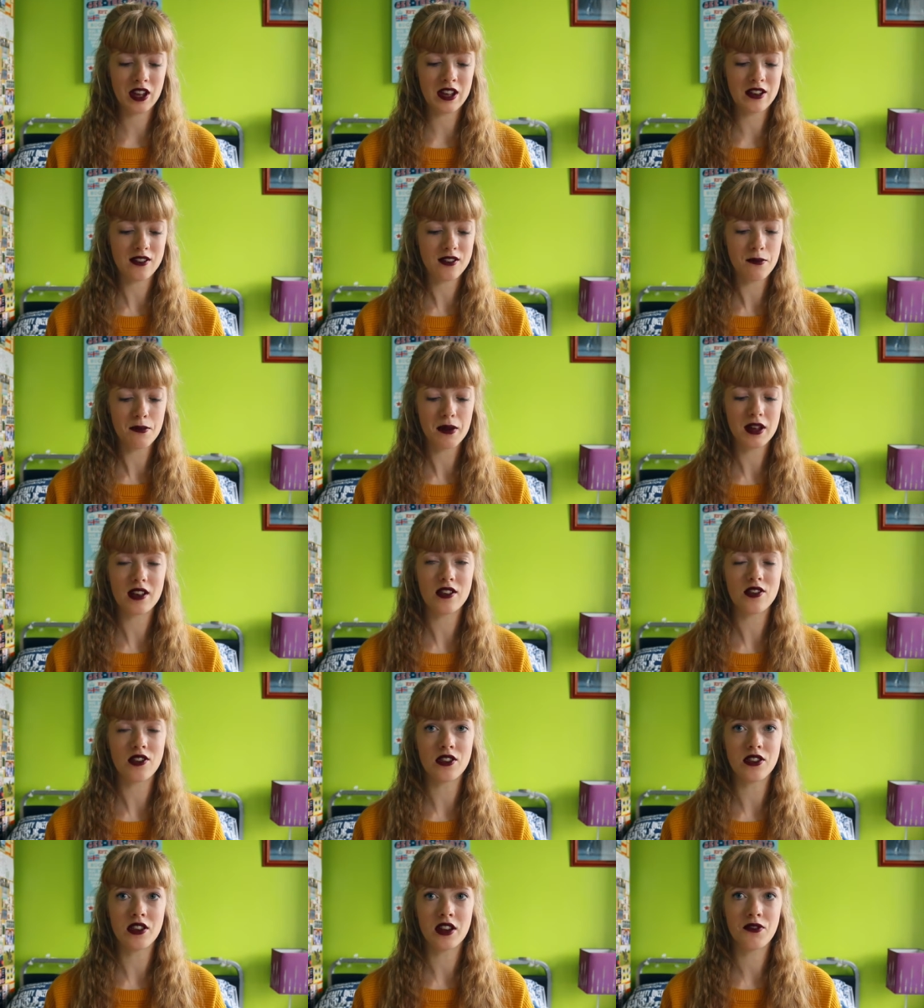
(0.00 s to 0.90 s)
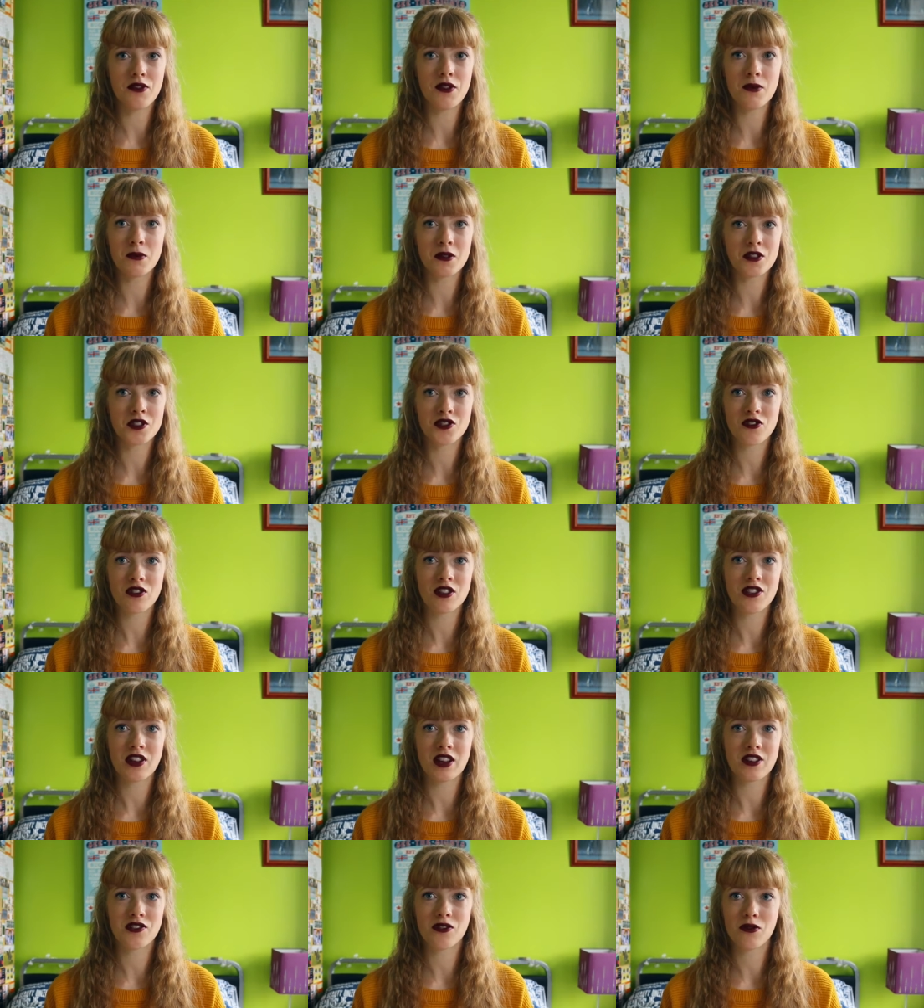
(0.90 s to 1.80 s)
It's amazing, and if you
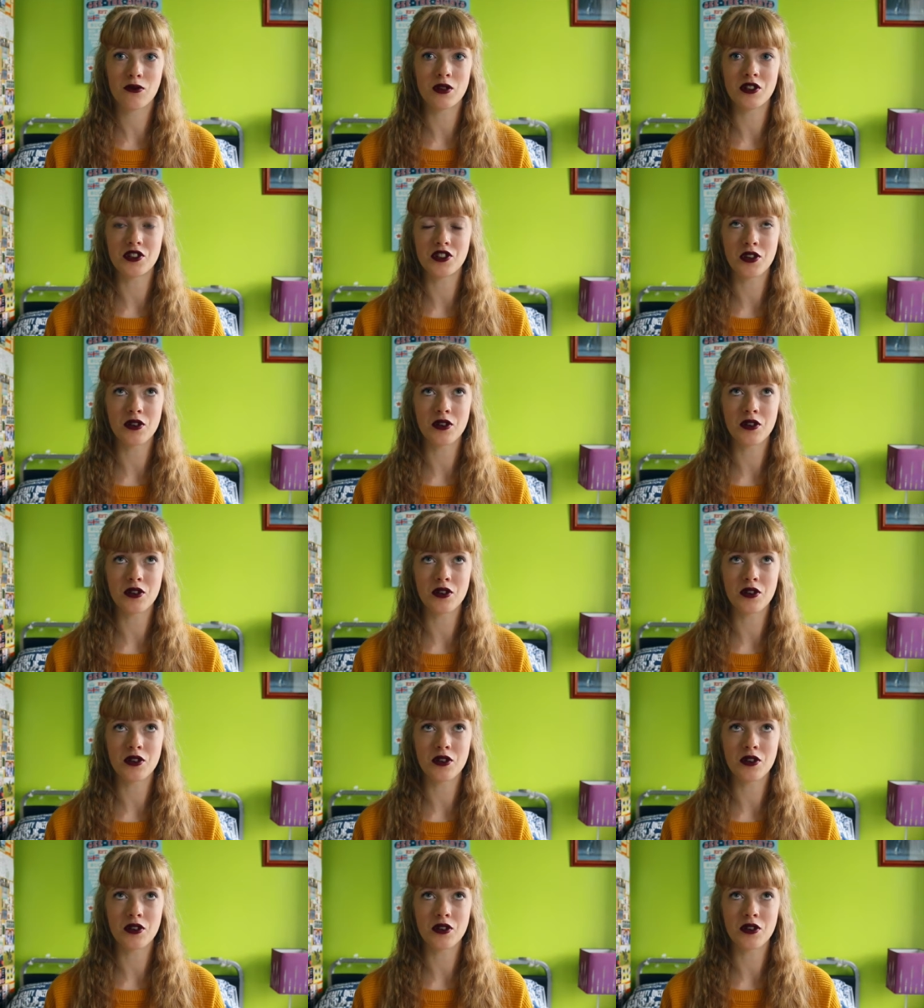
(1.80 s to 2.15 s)
moisturise afterwards,